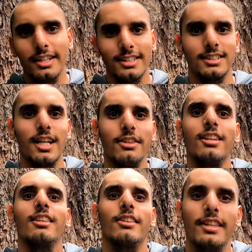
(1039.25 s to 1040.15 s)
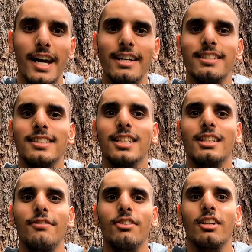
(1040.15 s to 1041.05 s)
Like there's nothing that
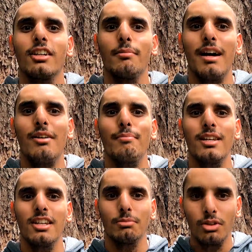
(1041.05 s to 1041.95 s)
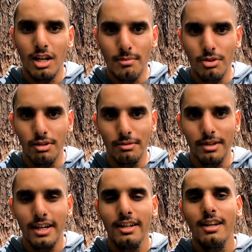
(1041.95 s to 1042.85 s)
significant about me and what I'm doing,
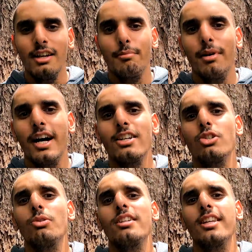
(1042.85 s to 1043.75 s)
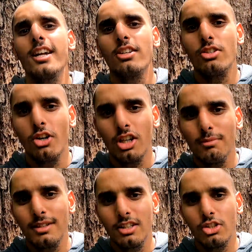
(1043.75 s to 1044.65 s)
right? But I do intend to
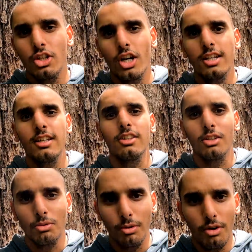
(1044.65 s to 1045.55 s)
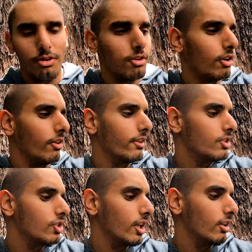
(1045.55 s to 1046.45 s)
document the journey, the growth on this
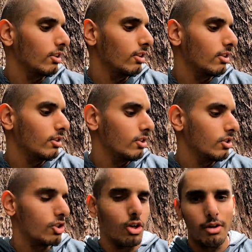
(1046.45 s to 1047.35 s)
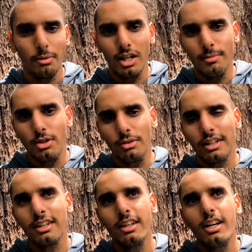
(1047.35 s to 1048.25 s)
channel, showing what I'm
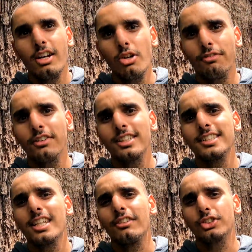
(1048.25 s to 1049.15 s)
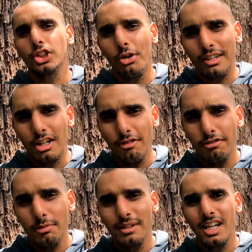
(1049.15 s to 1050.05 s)
doing, not for the sake of showing
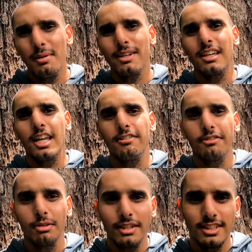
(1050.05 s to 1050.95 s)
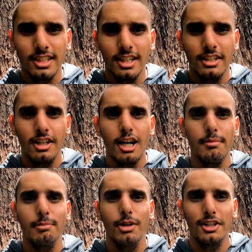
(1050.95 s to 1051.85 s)
off or becoming an influencer type
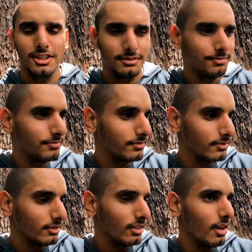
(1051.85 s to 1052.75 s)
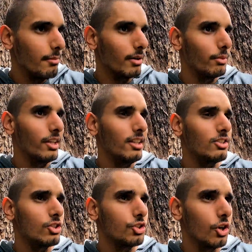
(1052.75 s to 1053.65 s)
person, but really
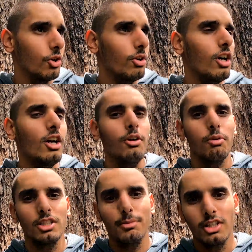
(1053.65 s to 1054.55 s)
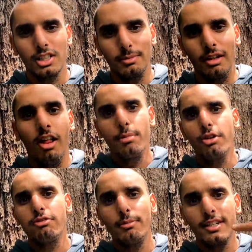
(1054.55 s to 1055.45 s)
to show what's possible,
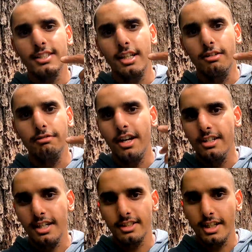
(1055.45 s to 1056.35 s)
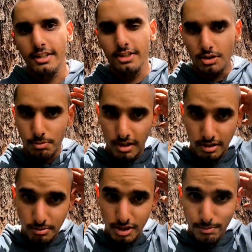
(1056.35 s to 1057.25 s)
both for myself and yes, others as well,
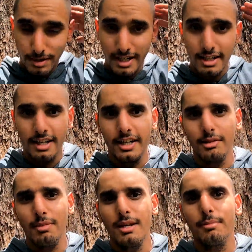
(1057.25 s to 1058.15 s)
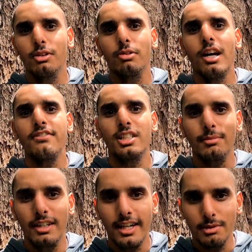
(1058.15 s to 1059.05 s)
to inspire other people who have
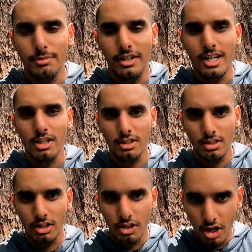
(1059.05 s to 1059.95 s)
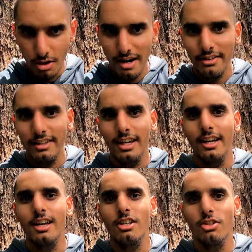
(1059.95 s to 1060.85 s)
similar aspirations to go out
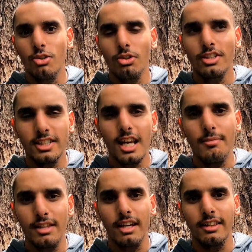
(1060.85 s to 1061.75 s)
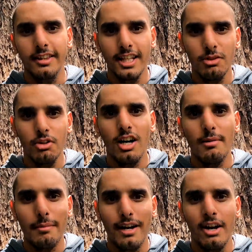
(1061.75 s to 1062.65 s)
there and do the same thing. That's what
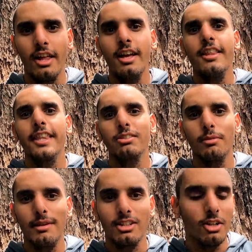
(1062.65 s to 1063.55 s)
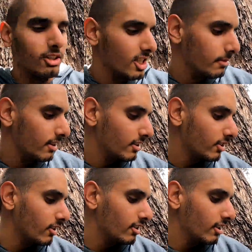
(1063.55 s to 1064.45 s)
I'm about. That's what my goal is with this
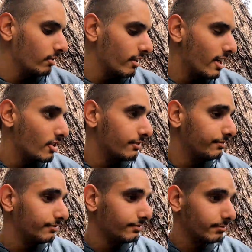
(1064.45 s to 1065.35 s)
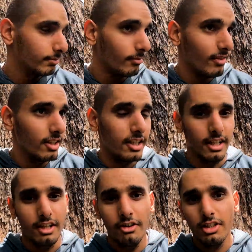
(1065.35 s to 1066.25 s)
content creation thing,
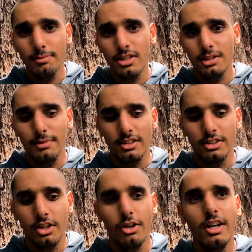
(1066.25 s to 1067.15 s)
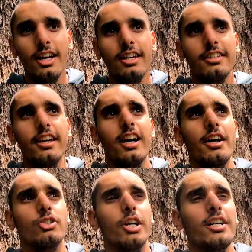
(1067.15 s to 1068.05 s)
and I know it's possible. So yeah,
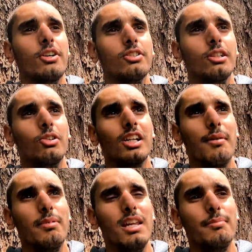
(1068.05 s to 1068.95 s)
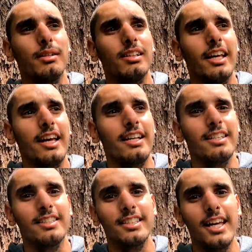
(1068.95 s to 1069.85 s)
I try not to look at people
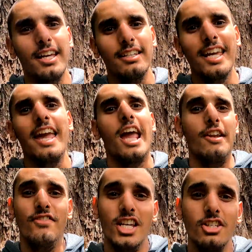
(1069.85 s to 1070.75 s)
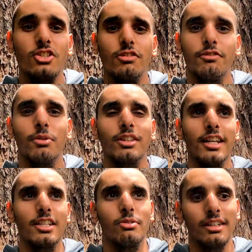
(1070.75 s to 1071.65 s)
and say get envious of what
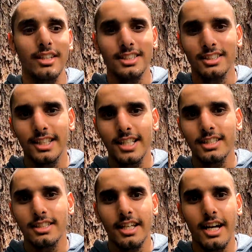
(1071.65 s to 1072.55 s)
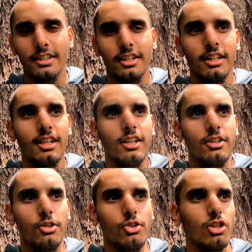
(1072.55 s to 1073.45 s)
they're doing, their success, say other
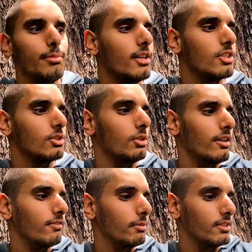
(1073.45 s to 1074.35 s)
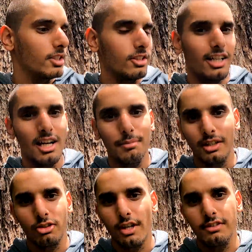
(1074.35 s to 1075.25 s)
YouTubers or influencer type,
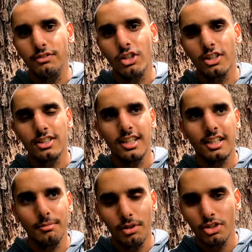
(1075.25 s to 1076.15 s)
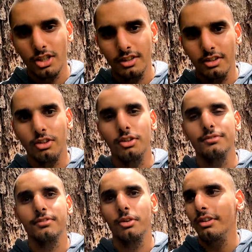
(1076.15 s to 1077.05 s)
like travel vloggers like I'm watching or
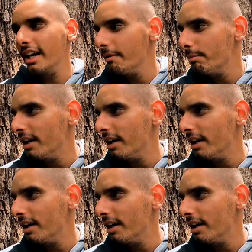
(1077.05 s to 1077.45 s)
all that.